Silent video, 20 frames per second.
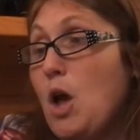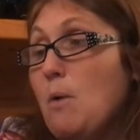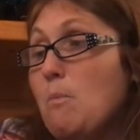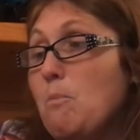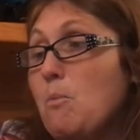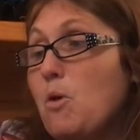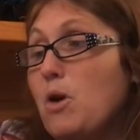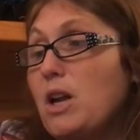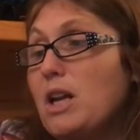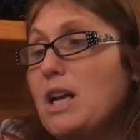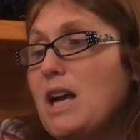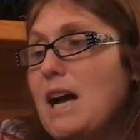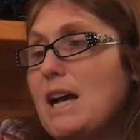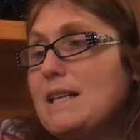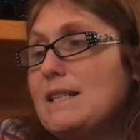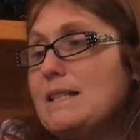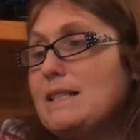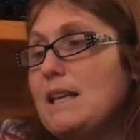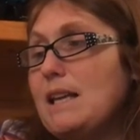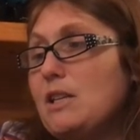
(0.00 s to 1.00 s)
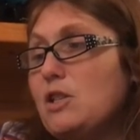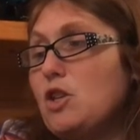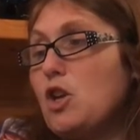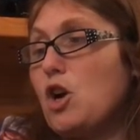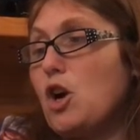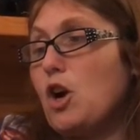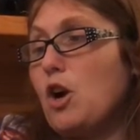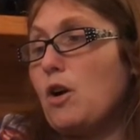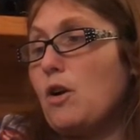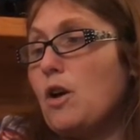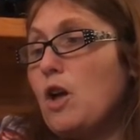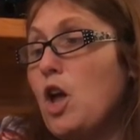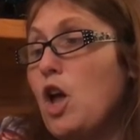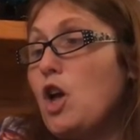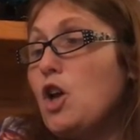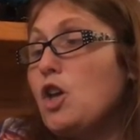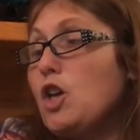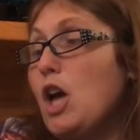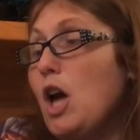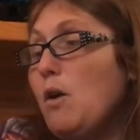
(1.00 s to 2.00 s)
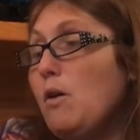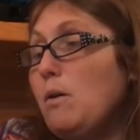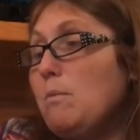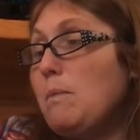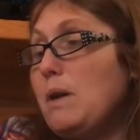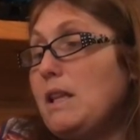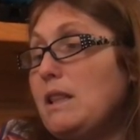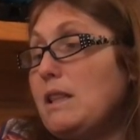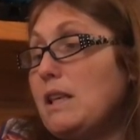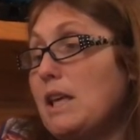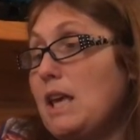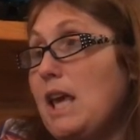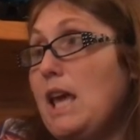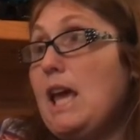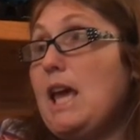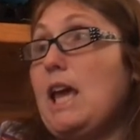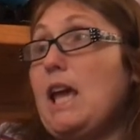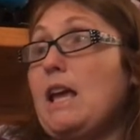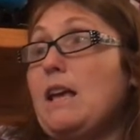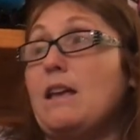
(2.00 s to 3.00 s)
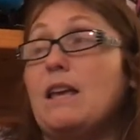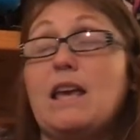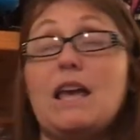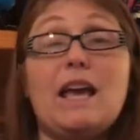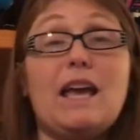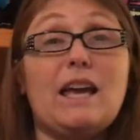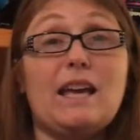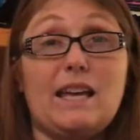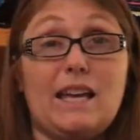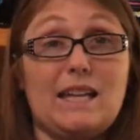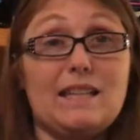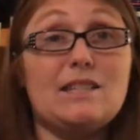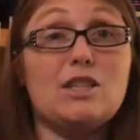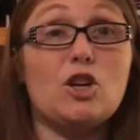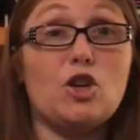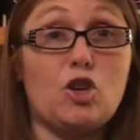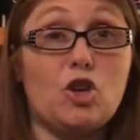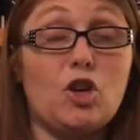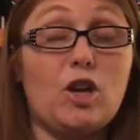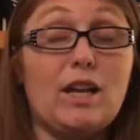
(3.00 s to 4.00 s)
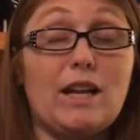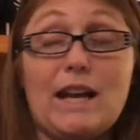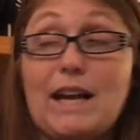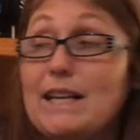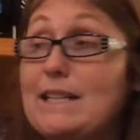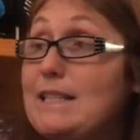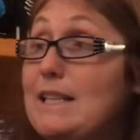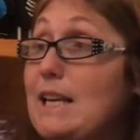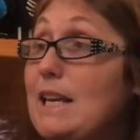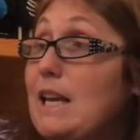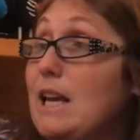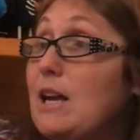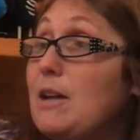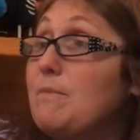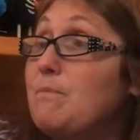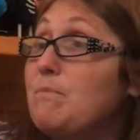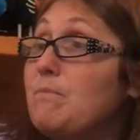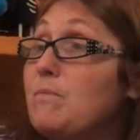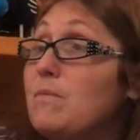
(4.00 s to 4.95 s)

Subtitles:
Mordecai said to her, "Go and meet the king. It's a good idea."